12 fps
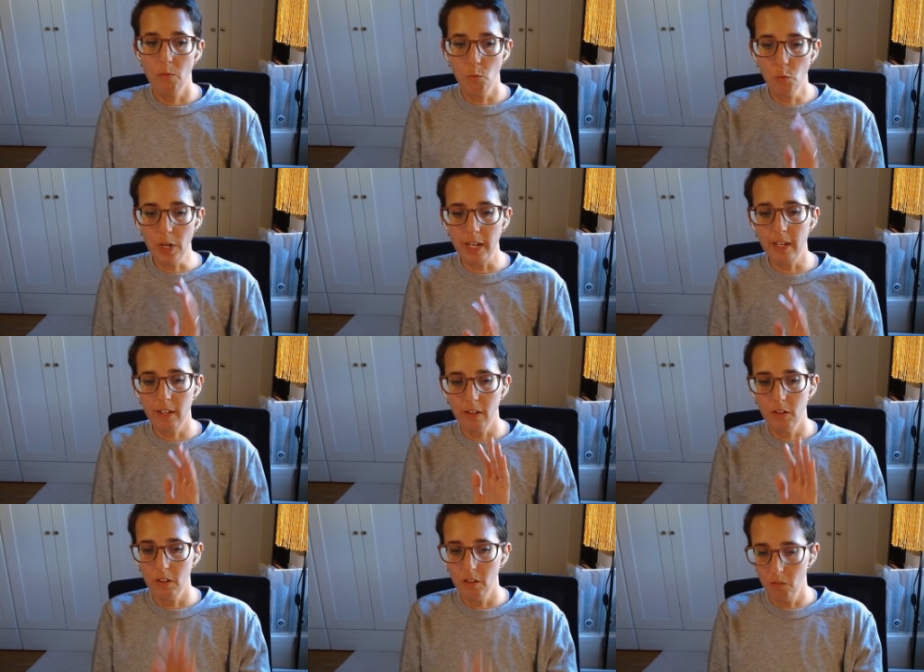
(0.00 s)
We
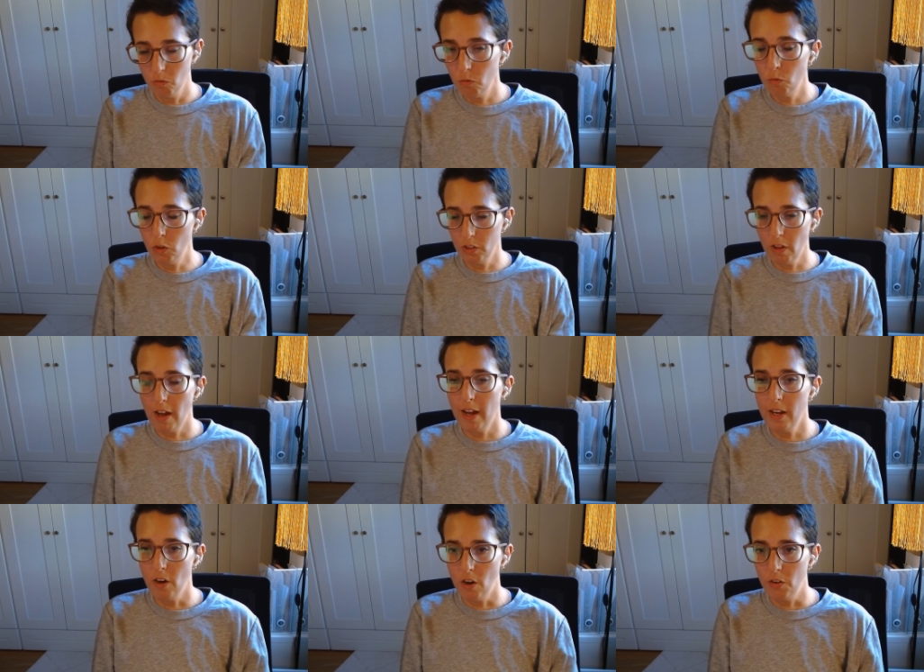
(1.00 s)

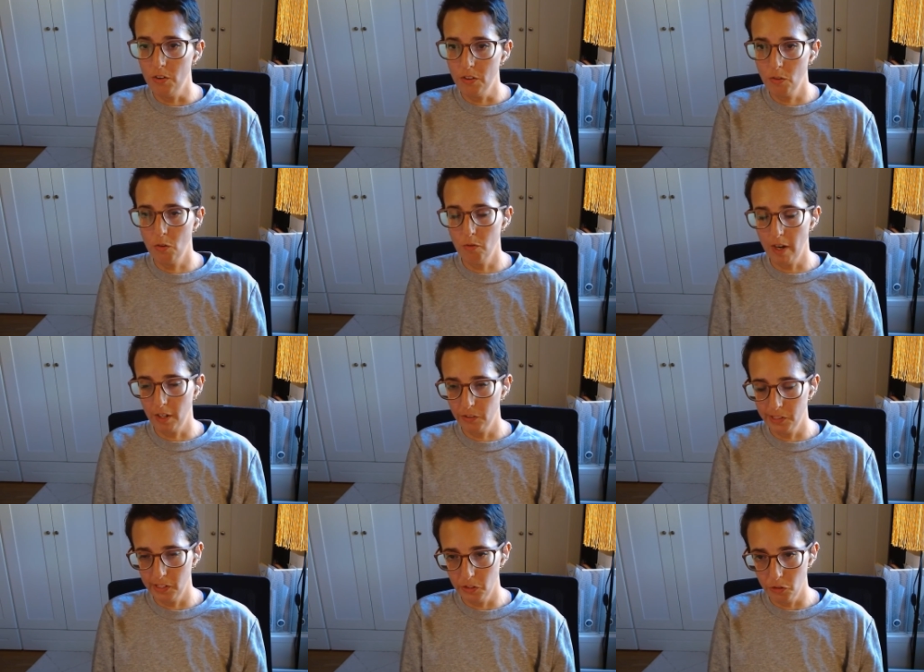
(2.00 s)
rely on the
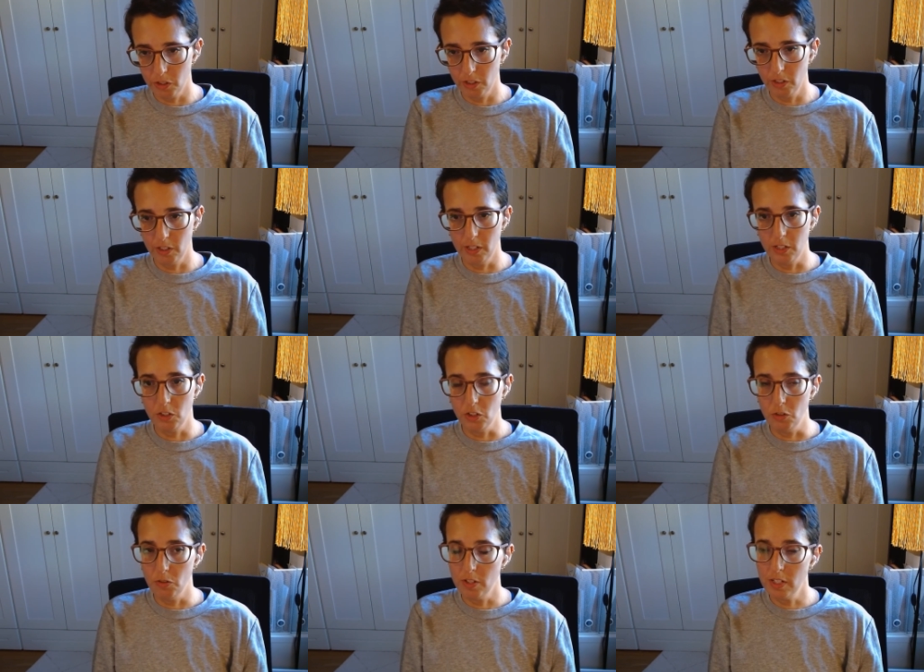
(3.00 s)
regulated utilities to
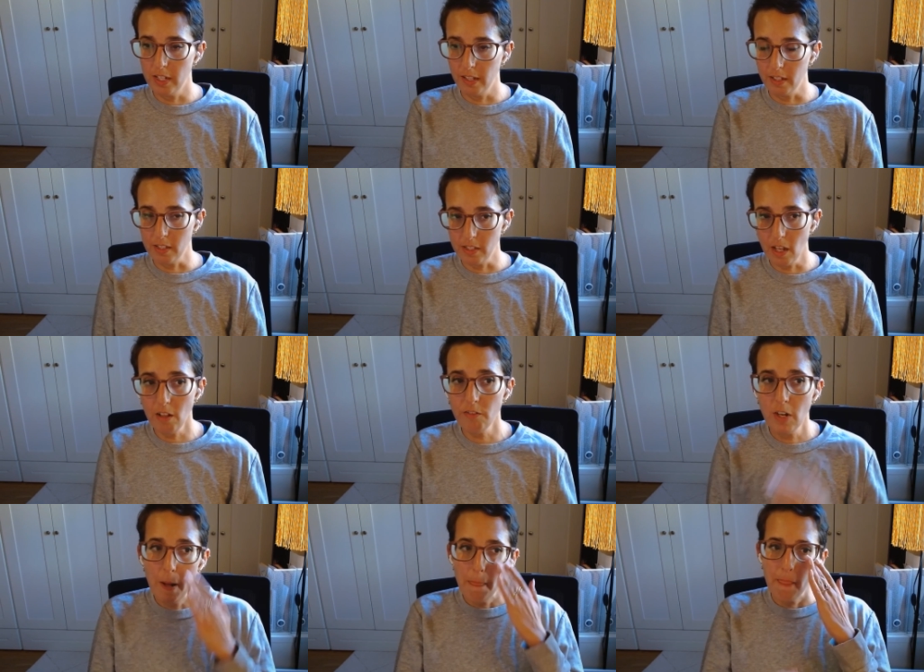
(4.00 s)
do the sale
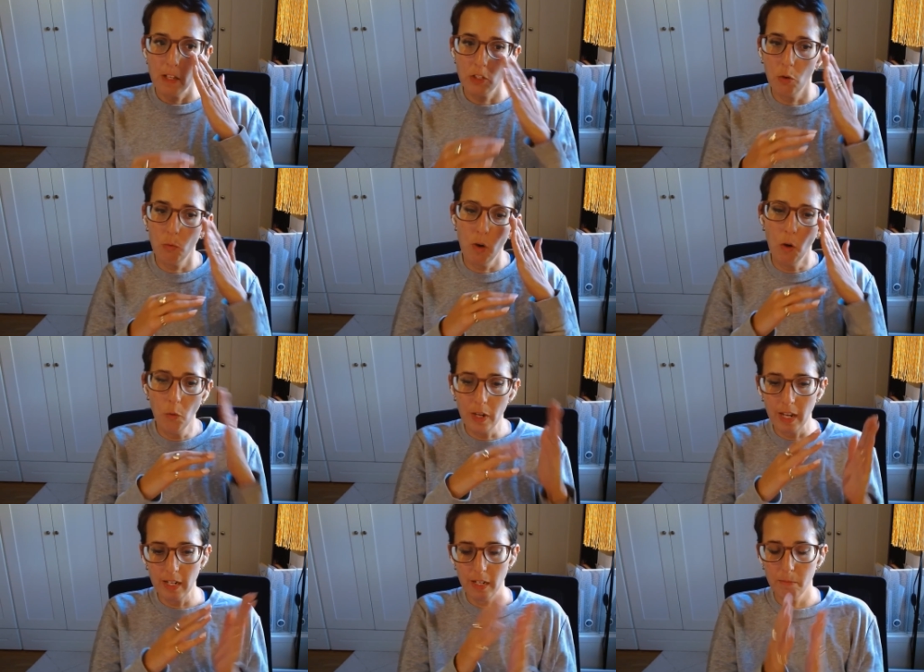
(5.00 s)
itself. So what
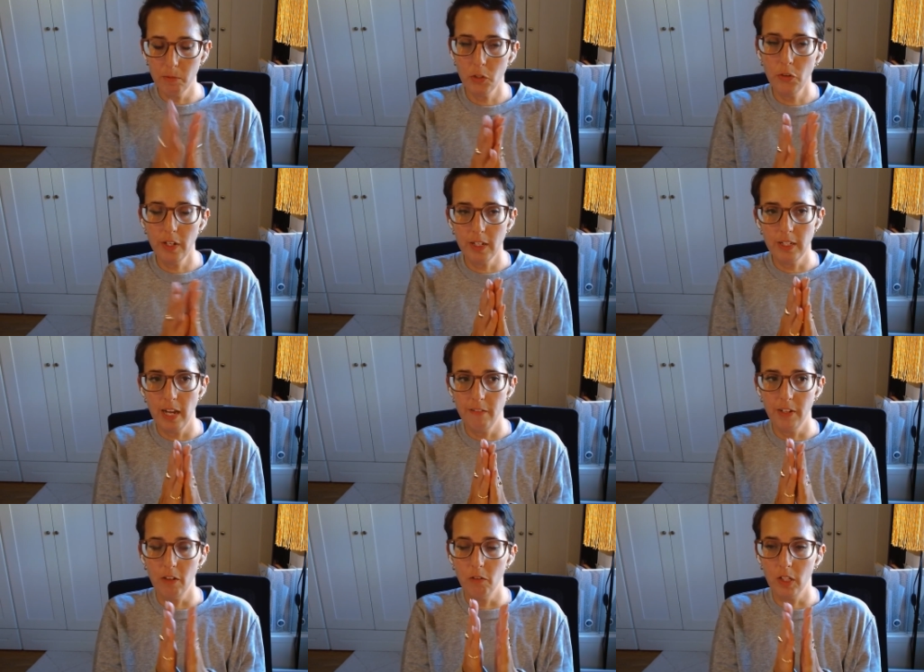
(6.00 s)
we end up doing is
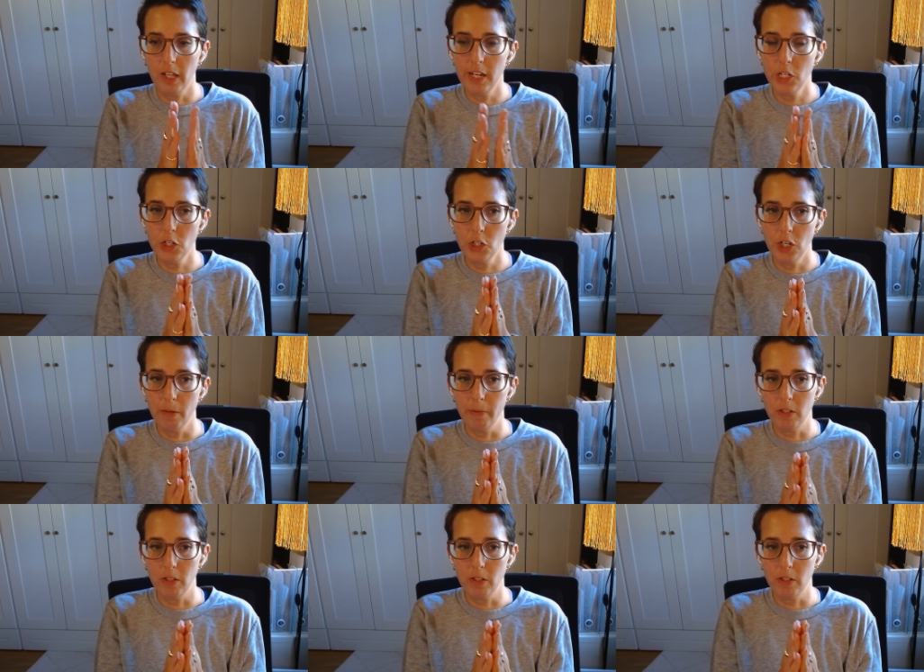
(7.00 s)
having a relationship.